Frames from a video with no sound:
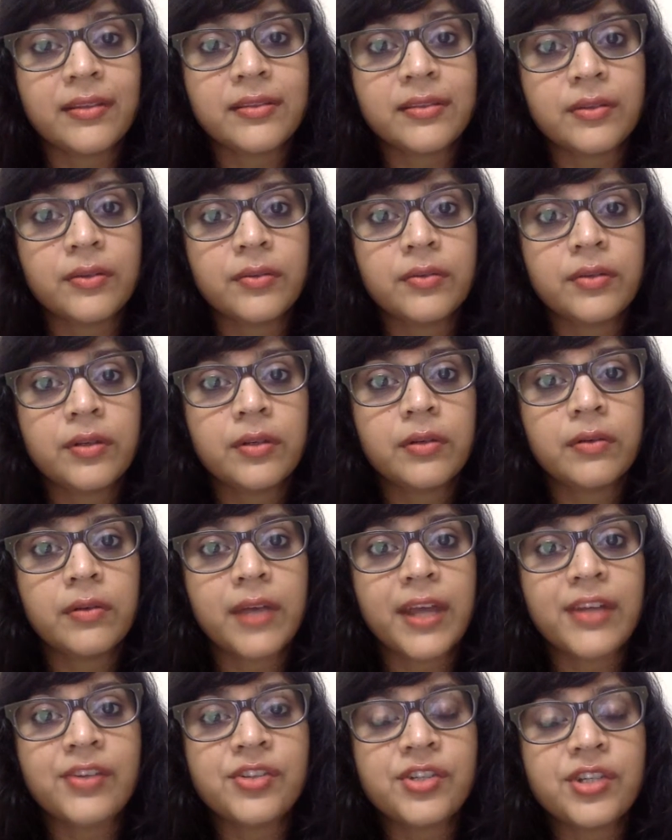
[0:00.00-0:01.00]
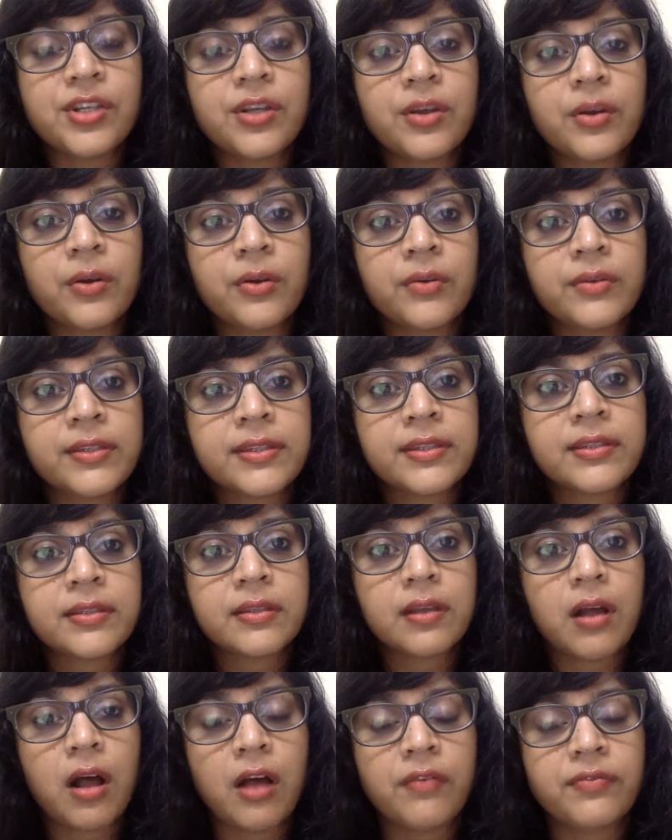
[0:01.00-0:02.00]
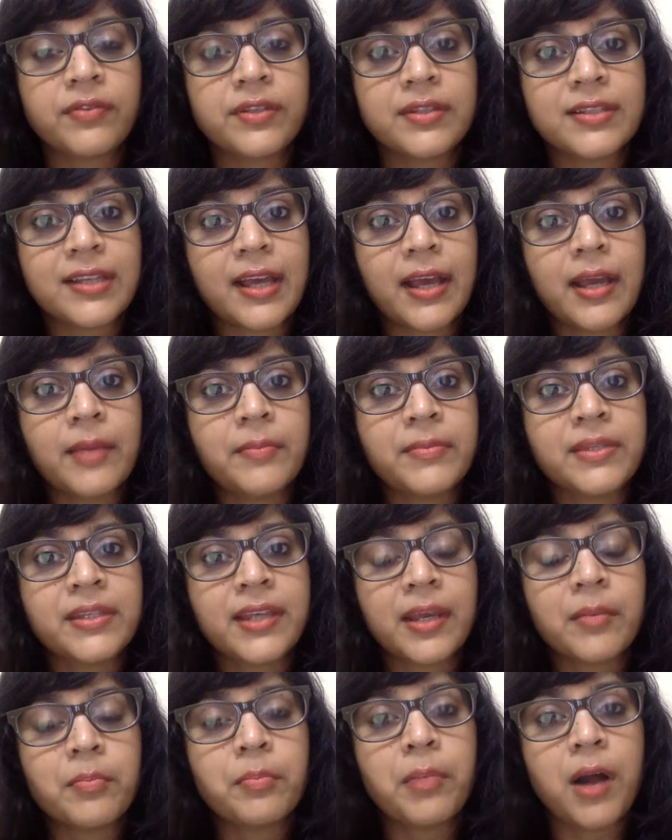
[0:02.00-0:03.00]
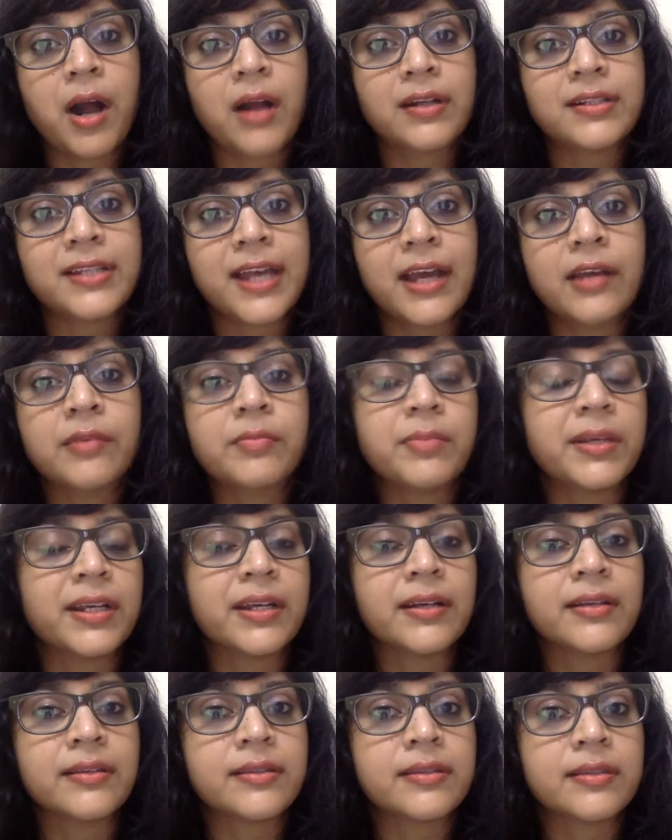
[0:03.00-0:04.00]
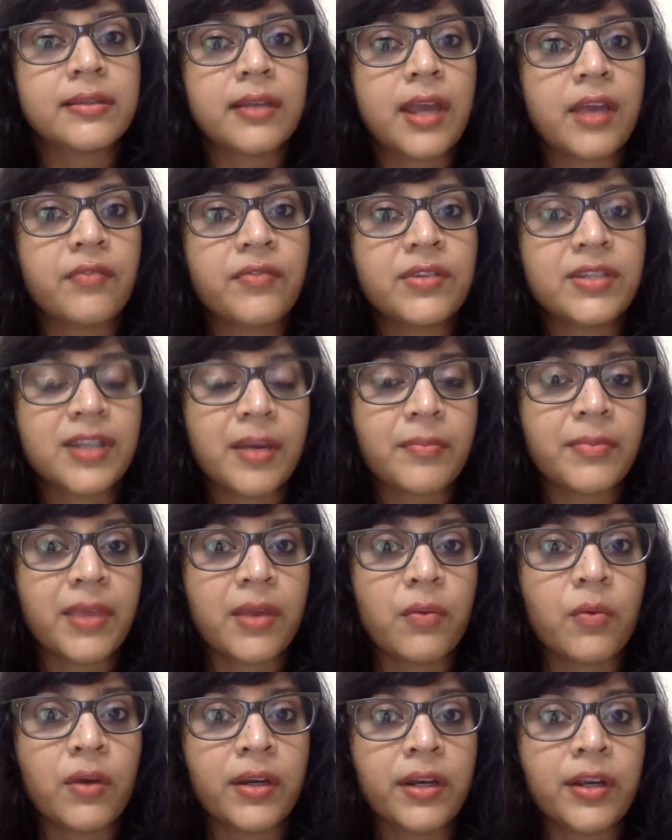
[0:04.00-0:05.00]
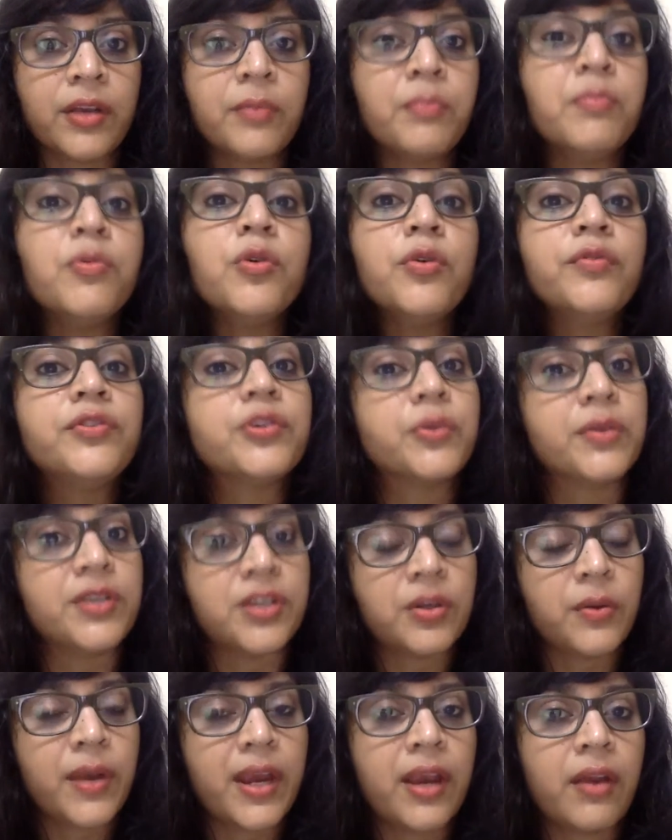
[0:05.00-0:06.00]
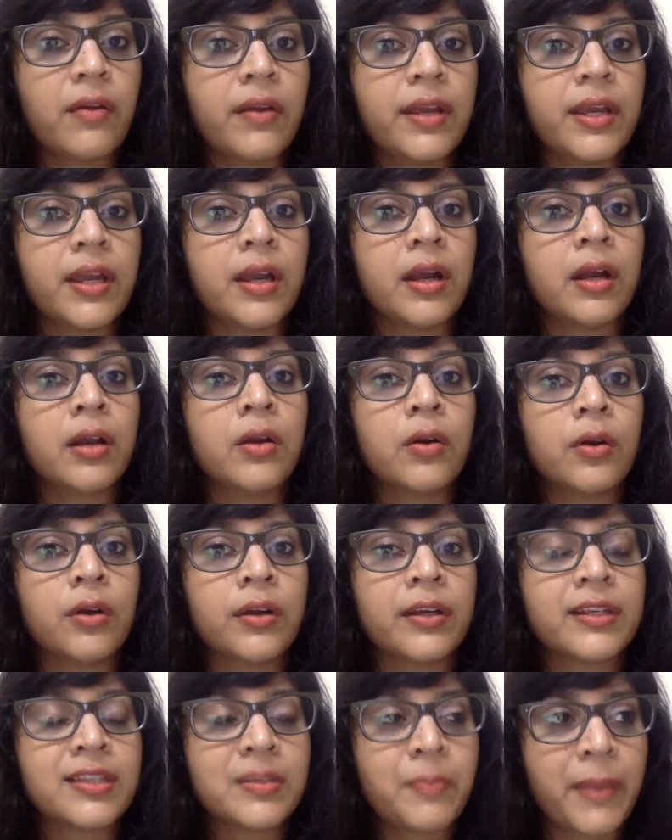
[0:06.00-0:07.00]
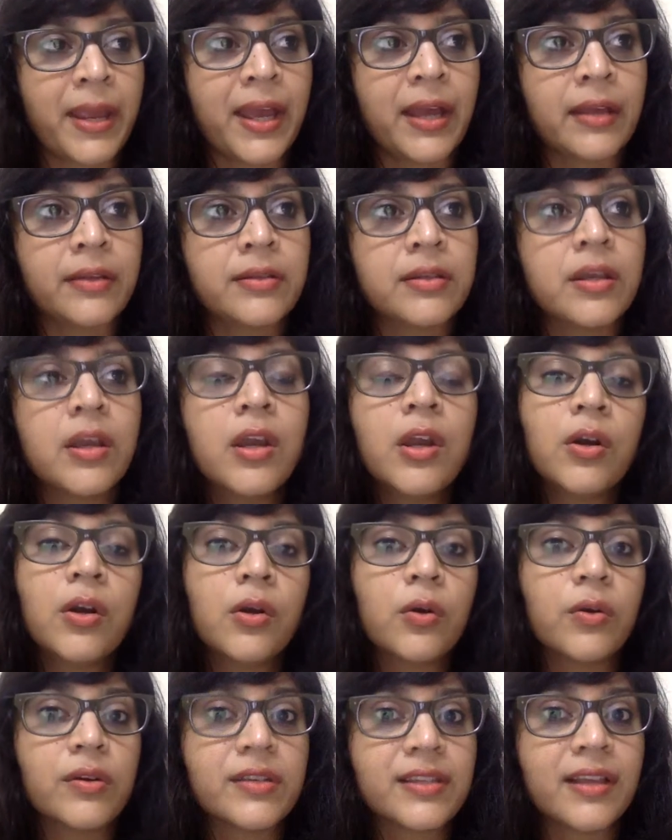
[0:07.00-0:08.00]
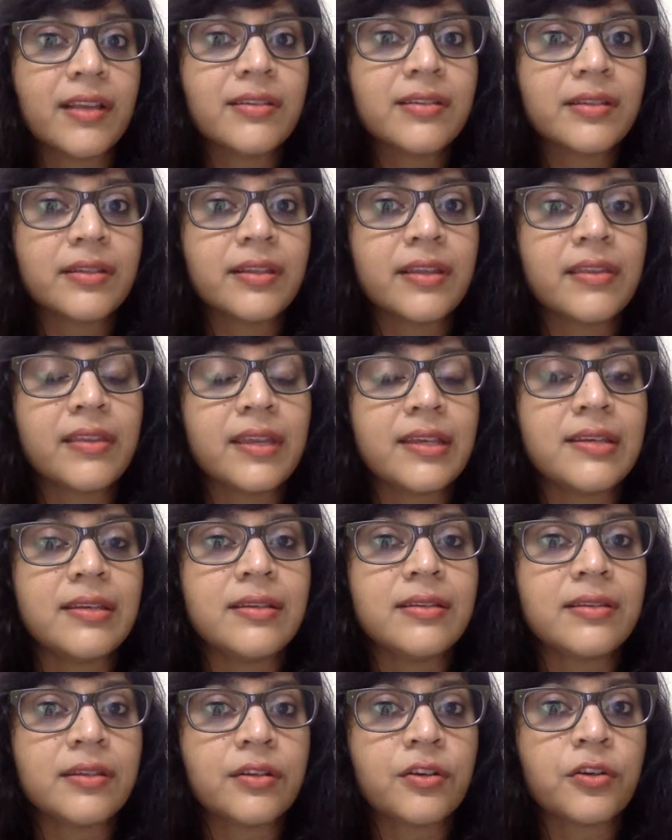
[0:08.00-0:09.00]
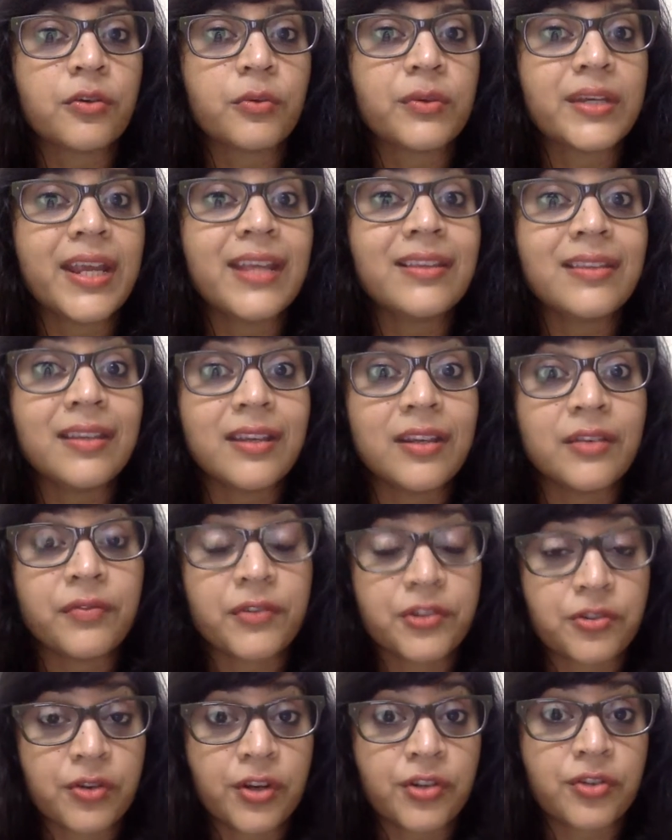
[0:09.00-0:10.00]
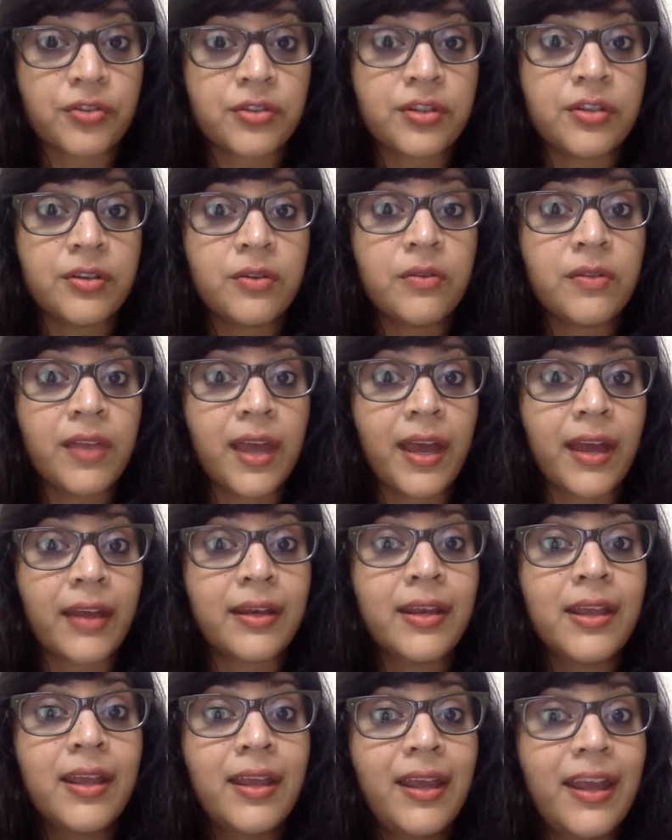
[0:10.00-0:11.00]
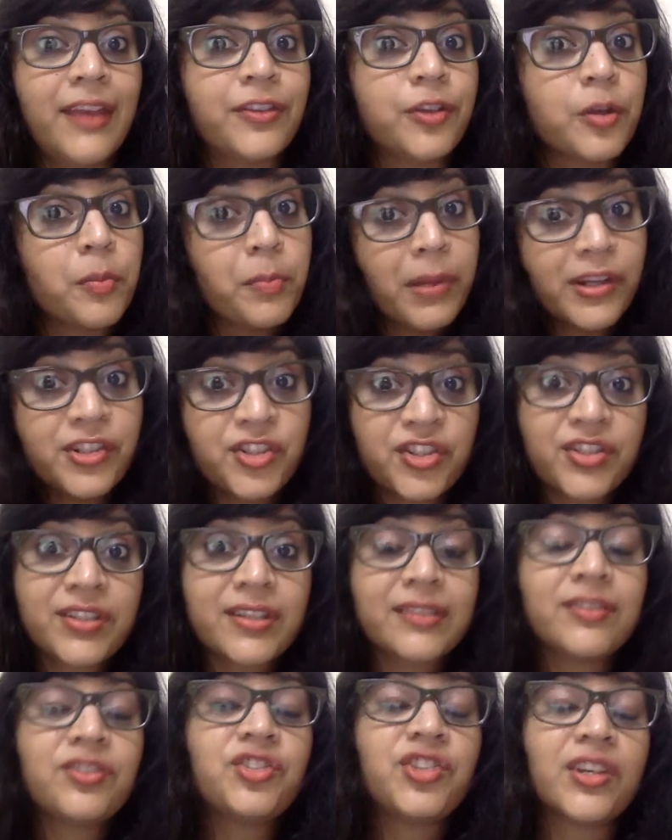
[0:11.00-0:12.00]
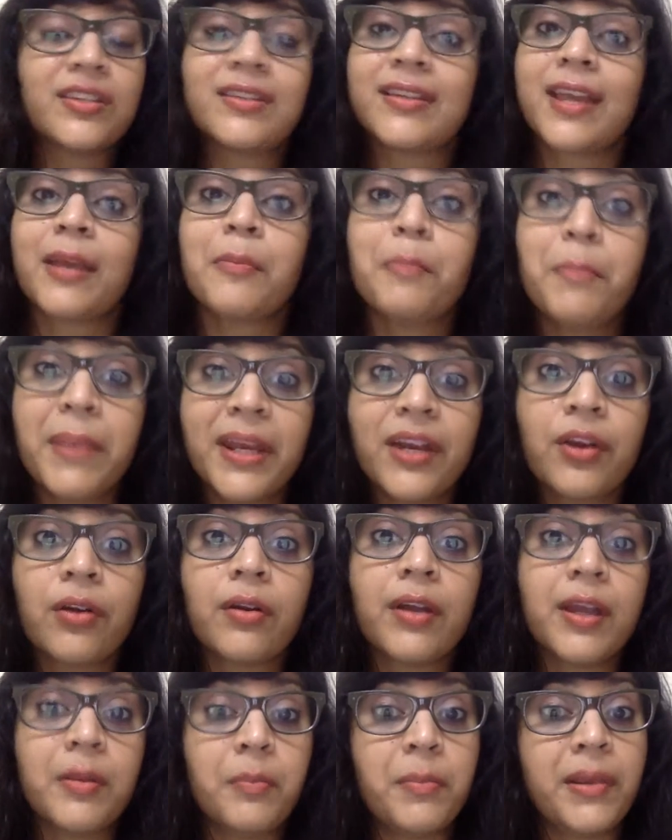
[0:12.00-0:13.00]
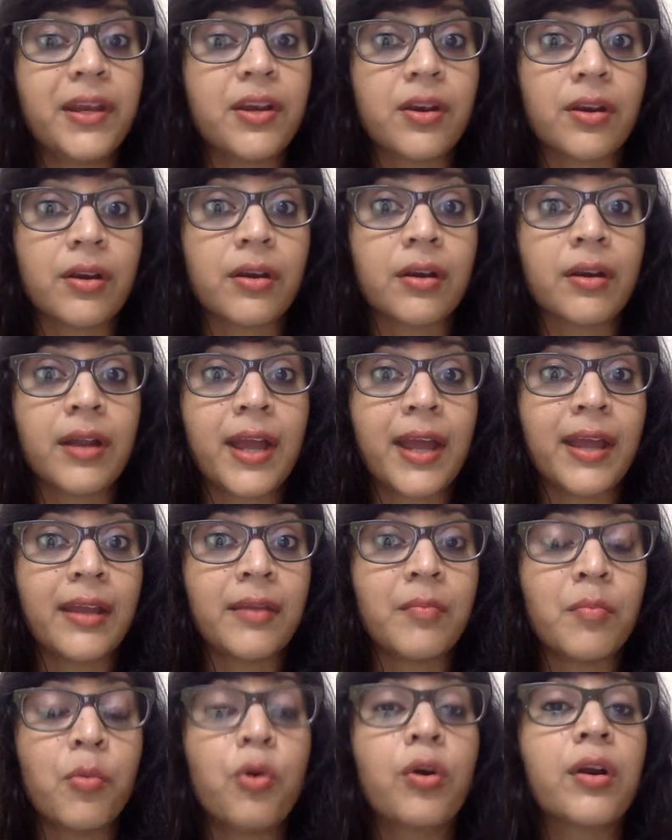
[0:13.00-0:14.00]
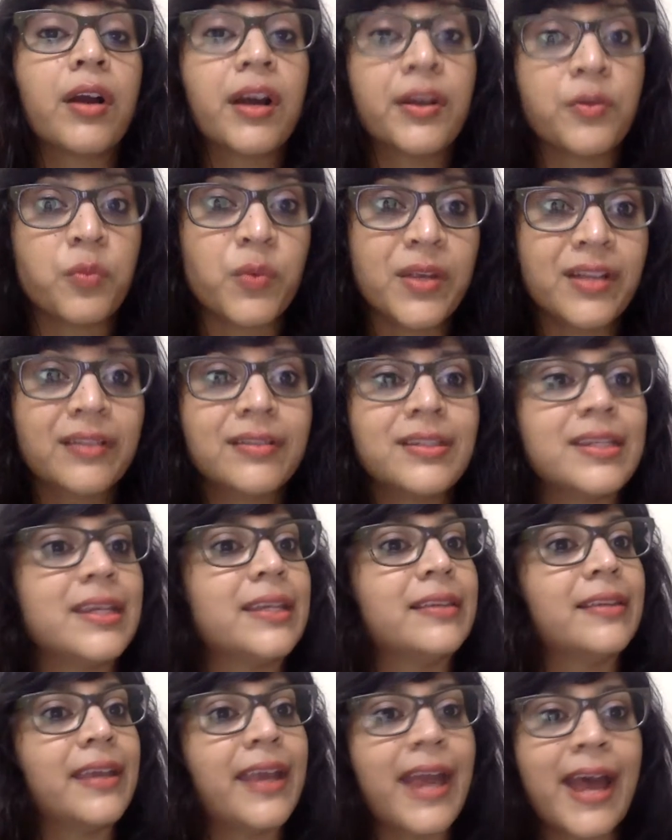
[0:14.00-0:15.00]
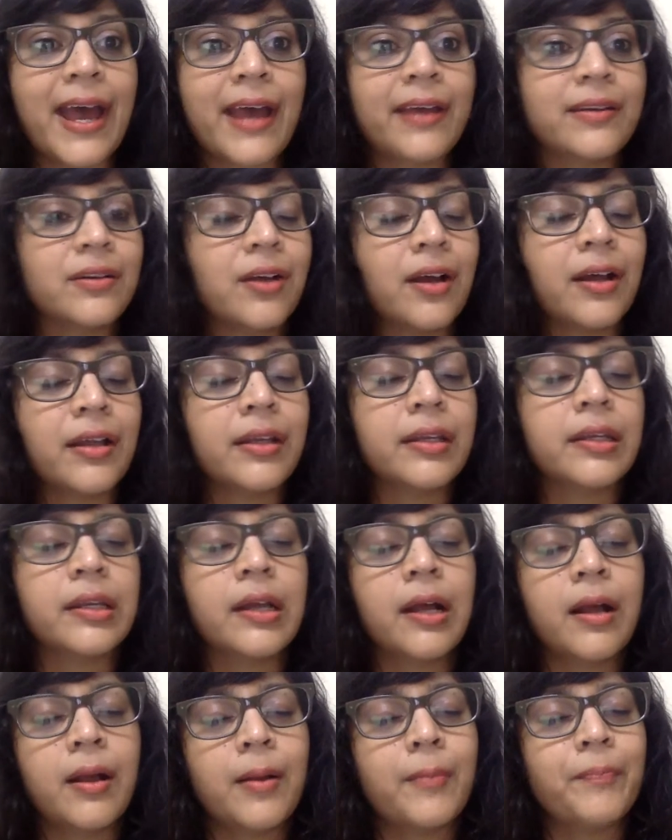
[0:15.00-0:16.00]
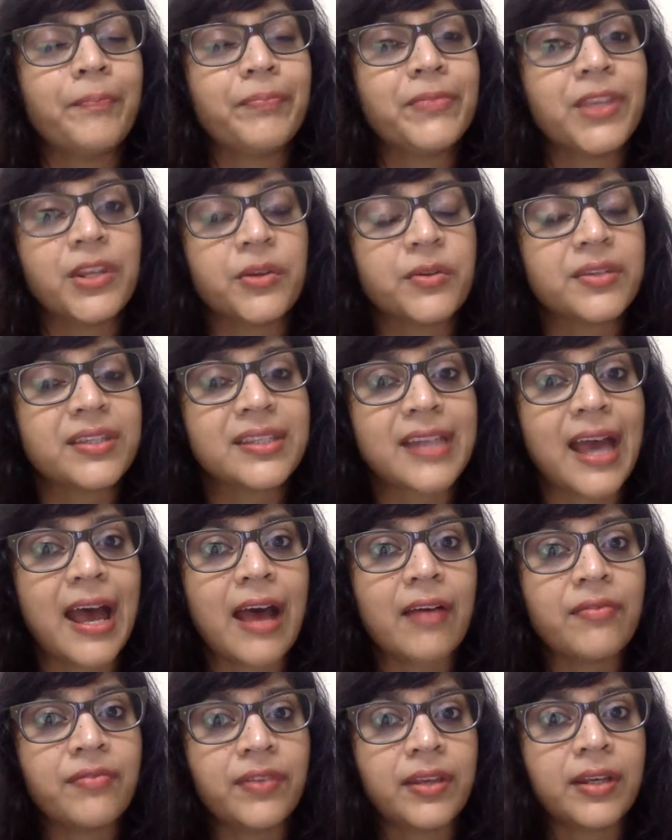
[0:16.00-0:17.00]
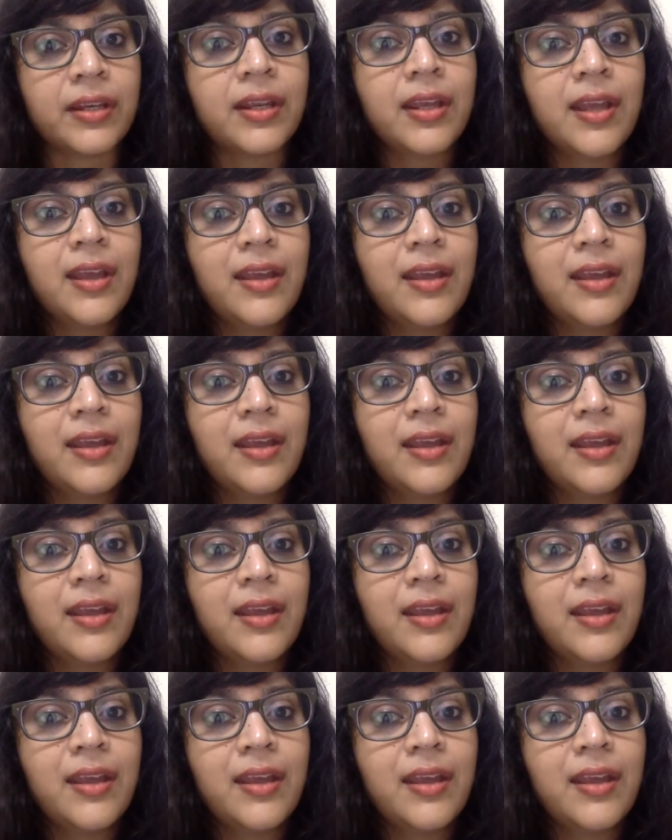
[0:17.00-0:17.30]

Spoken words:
So, NGOs oftentimes get bogged down because every time they want to move to a new area or expand horizontally, they need to create the infrastructure to do that, and their budgets just get bigger and bigger and more unwieldy, and they add on staff, and